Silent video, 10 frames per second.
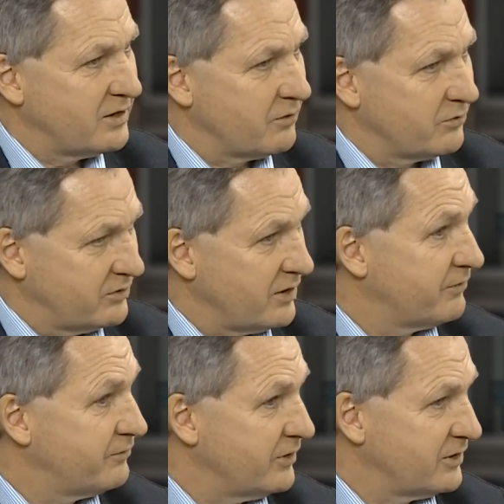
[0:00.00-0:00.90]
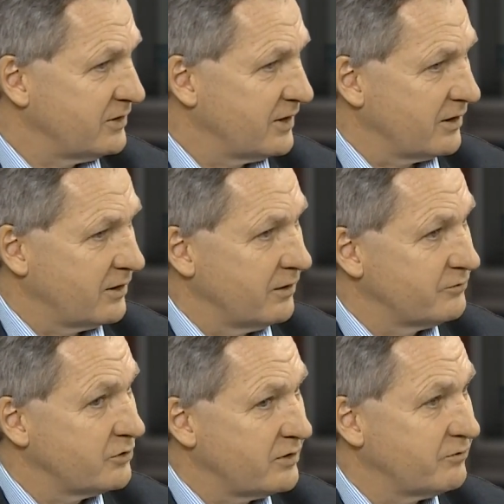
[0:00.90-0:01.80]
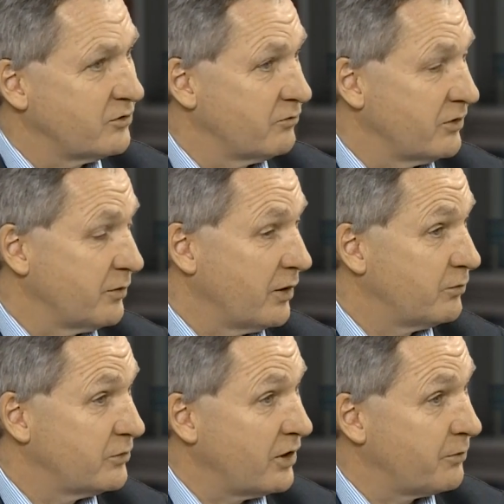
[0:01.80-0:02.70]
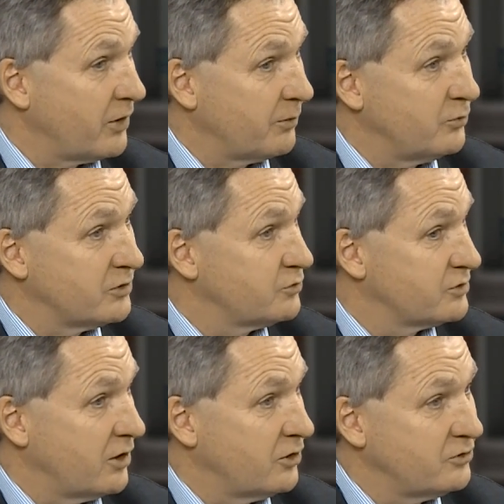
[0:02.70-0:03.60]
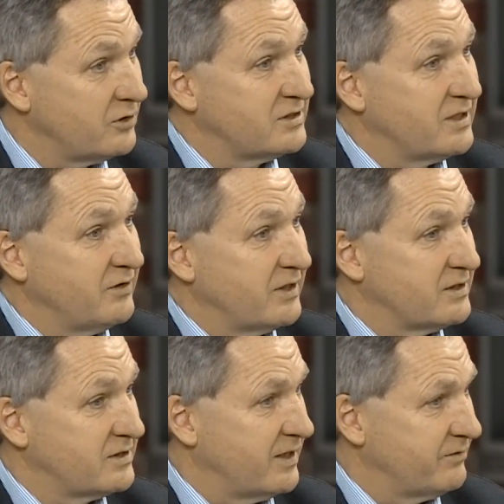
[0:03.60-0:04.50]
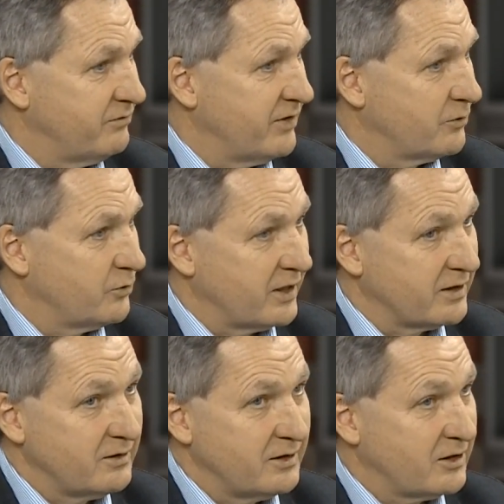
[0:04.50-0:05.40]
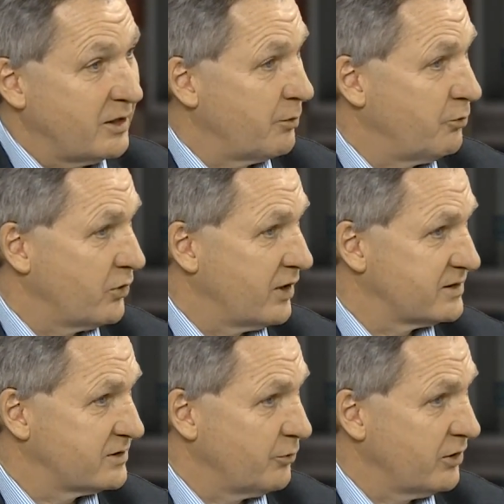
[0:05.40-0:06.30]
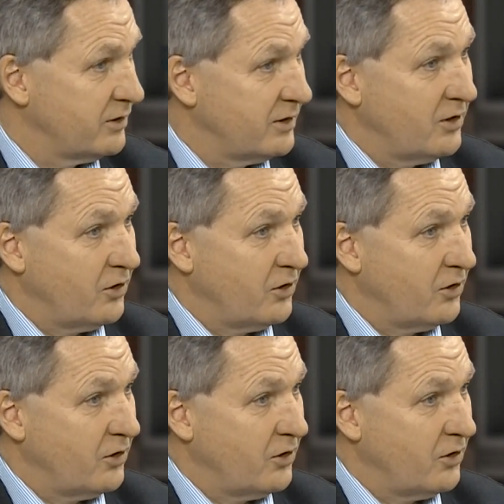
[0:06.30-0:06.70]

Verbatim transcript: They're fitting like a glove, so they've done really well. Their problem was there was 179 staff in Venn when I came on board last summer.